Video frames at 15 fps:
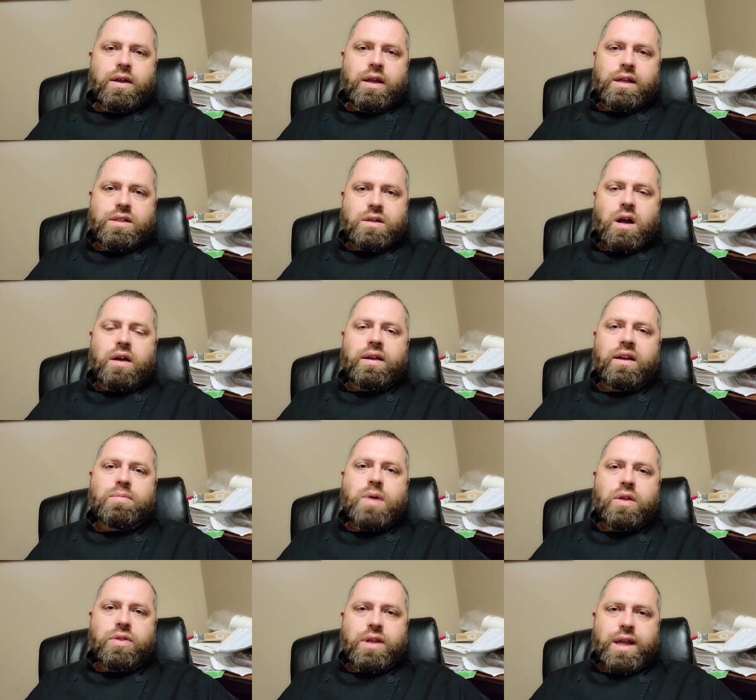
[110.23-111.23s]
it's talking
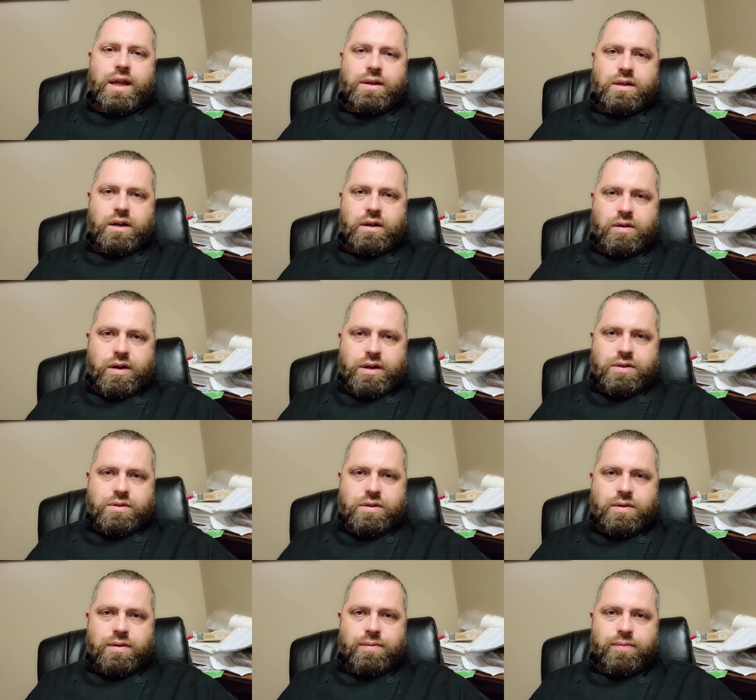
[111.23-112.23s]
about the
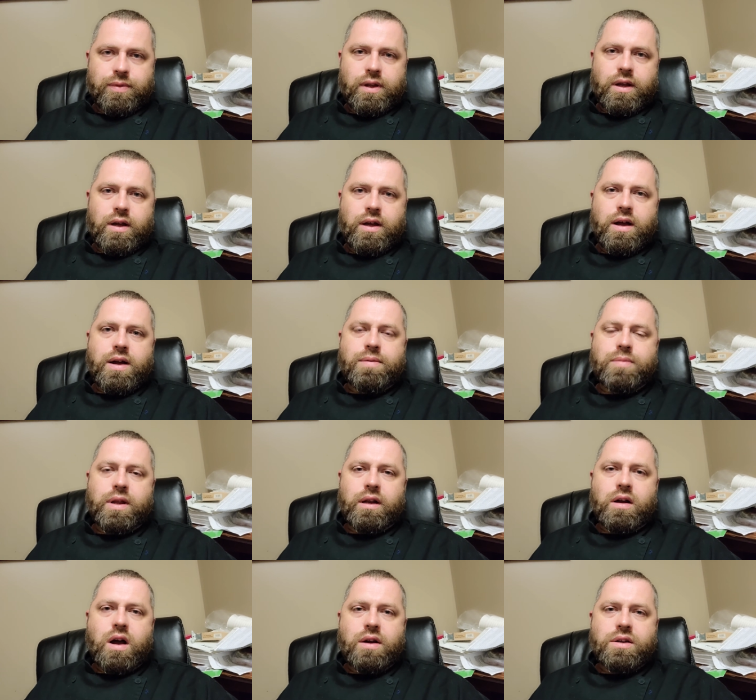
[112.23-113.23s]
Antichrist. Um,
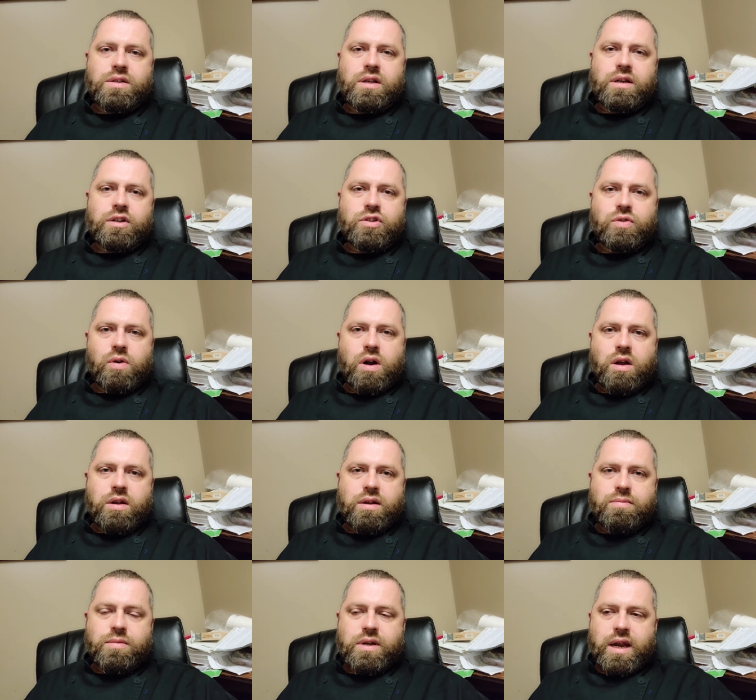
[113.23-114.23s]
and God is going to draw
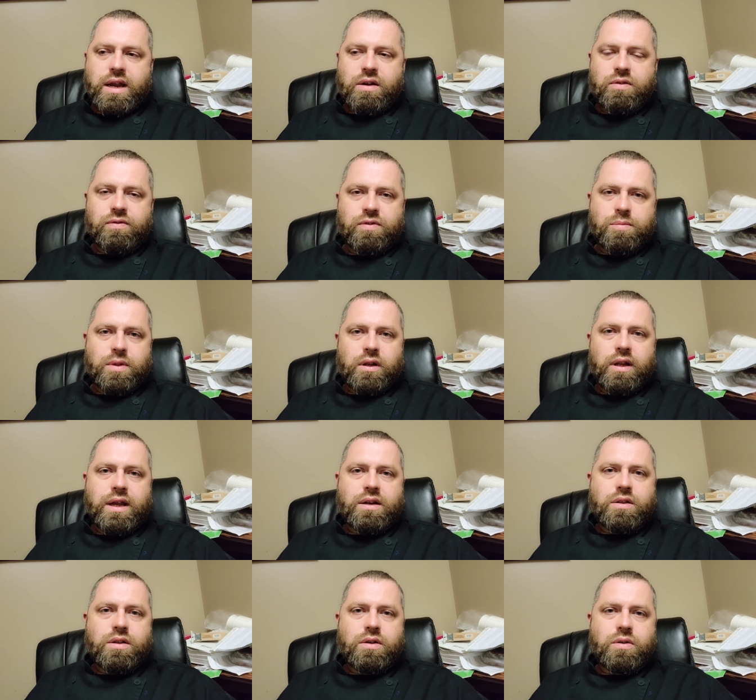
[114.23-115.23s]
him down from the
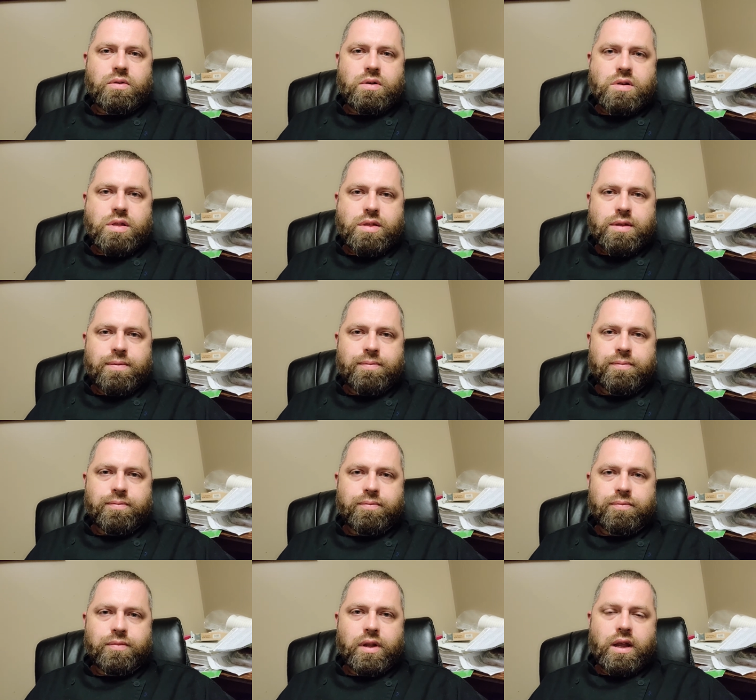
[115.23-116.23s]
land of the north
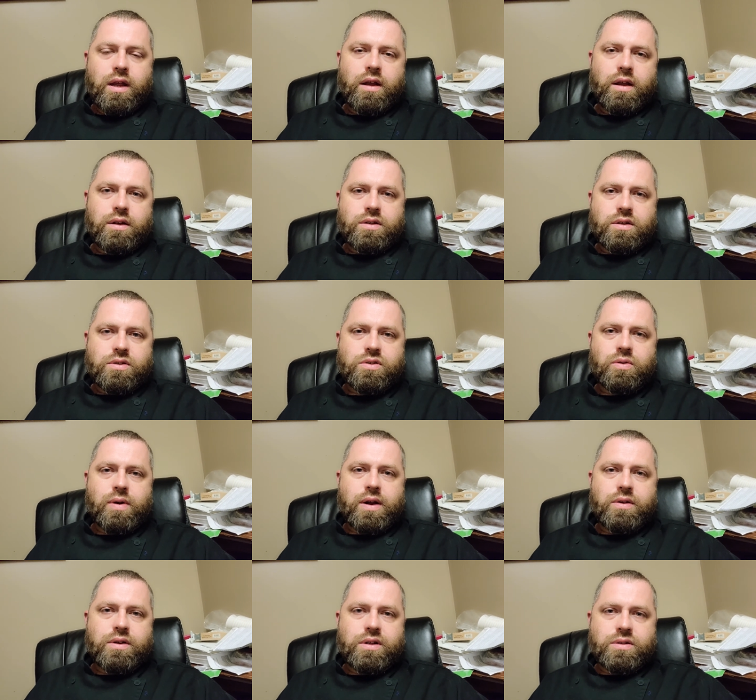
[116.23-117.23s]
to
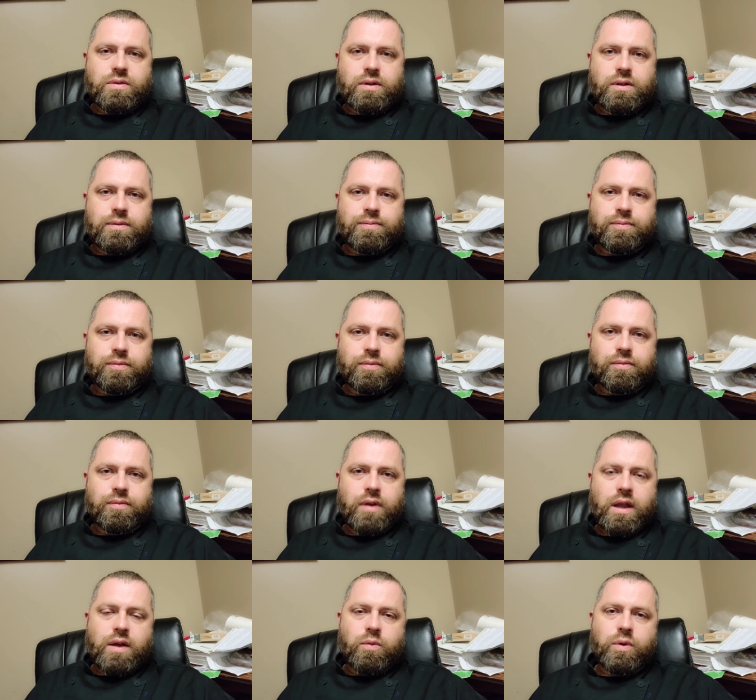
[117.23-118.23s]
surround Israel,
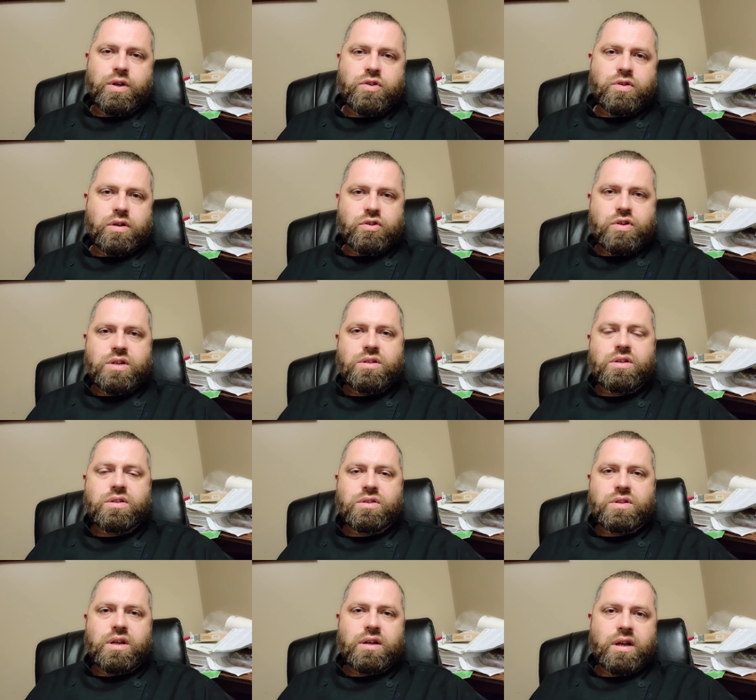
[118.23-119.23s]
which Jesus
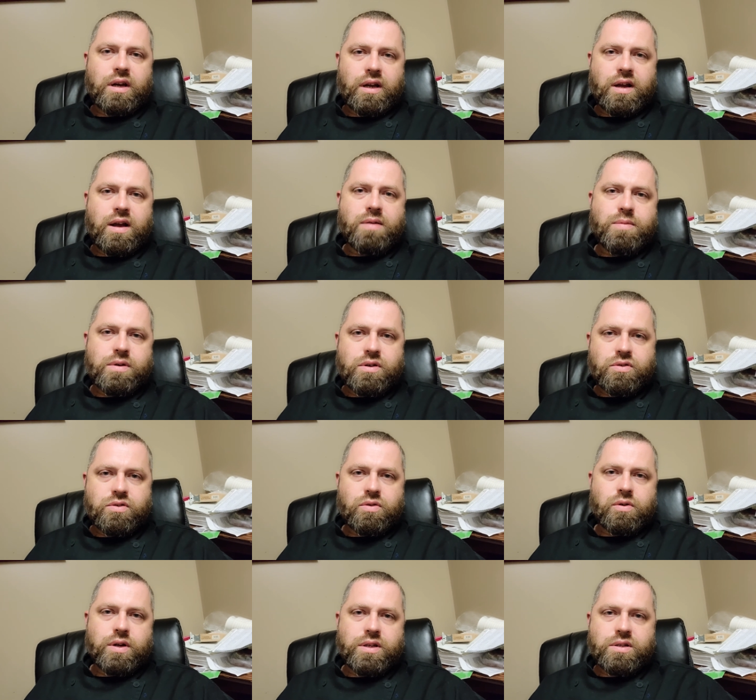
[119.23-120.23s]
is then going to come and
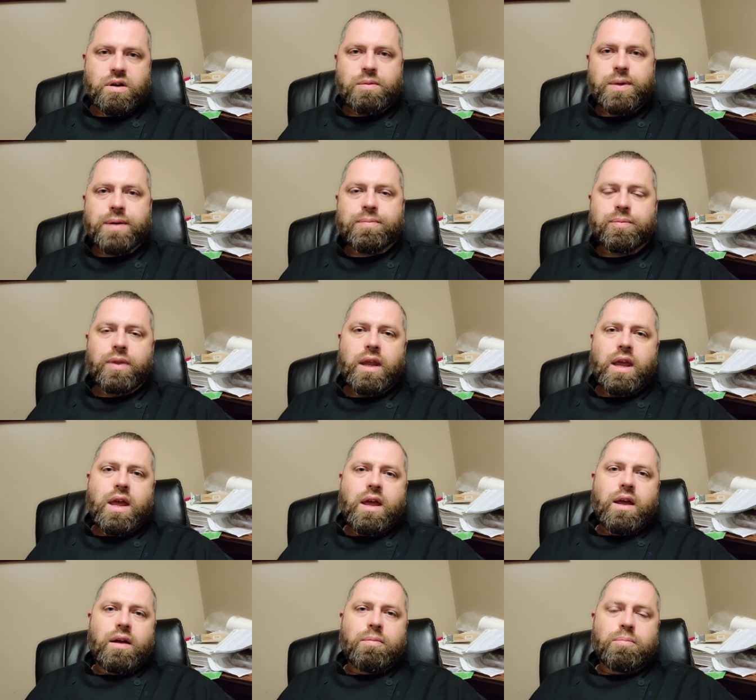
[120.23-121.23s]
destroy his army.
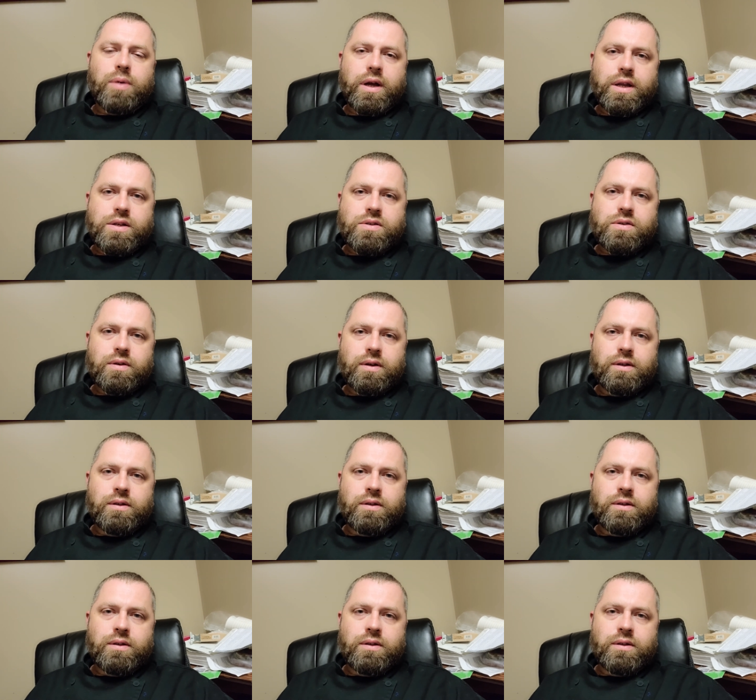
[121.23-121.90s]
But